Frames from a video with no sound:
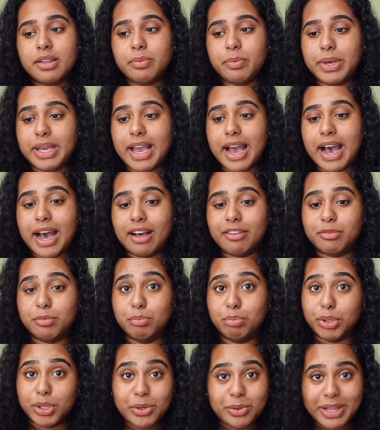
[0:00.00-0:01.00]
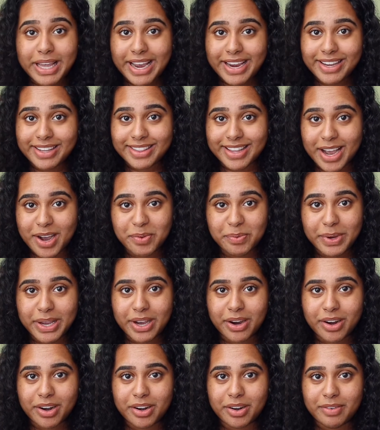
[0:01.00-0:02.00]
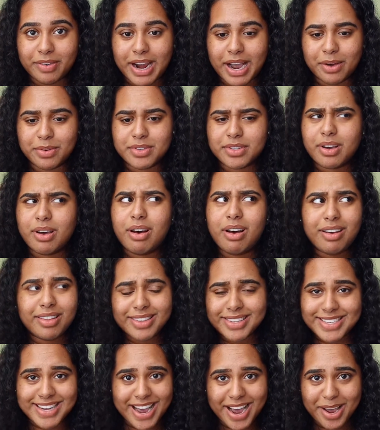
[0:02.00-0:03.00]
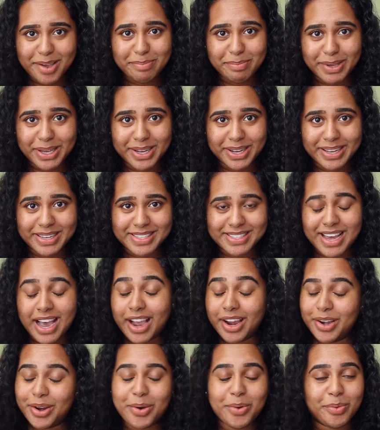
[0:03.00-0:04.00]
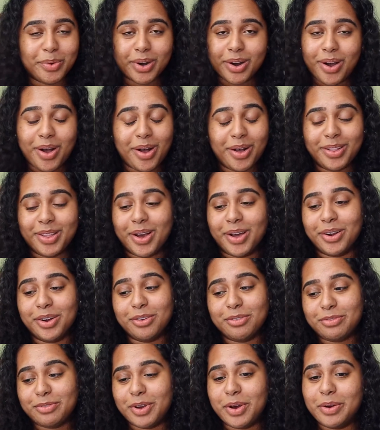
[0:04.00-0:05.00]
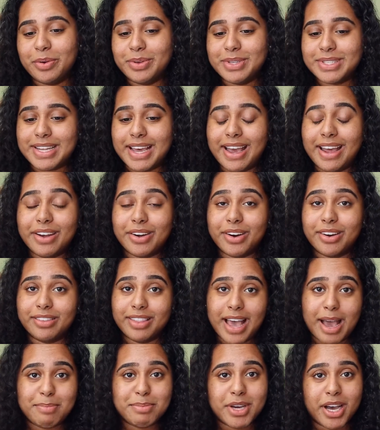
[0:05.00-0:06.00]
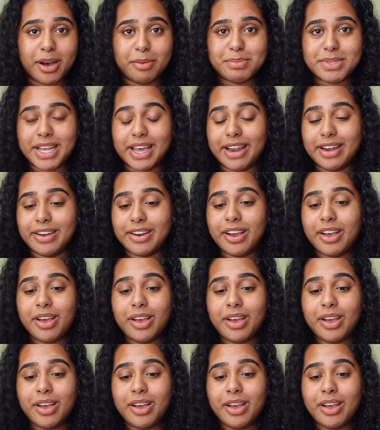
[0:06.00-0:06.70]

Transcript: we have blue light that we are around all the time because I know we're all on our phones and our laptops and